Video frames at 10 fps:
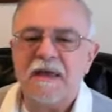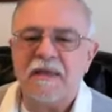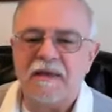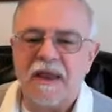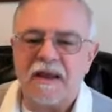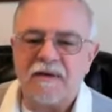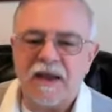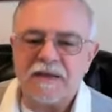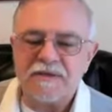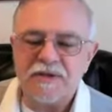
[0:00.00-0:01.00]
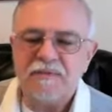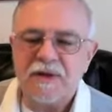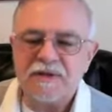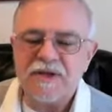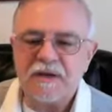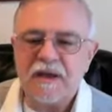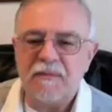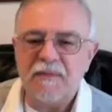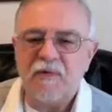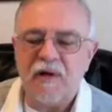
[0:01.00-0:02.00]
The debtor has too much
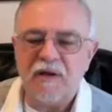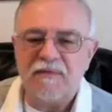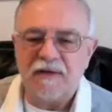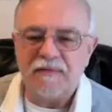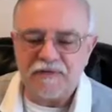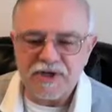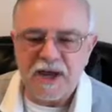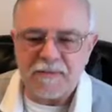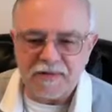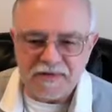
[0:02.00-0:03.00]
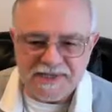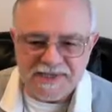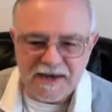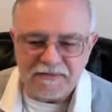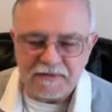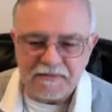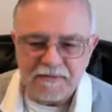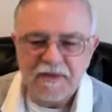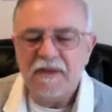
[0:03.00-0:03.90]
income to qualify for Chapter 7.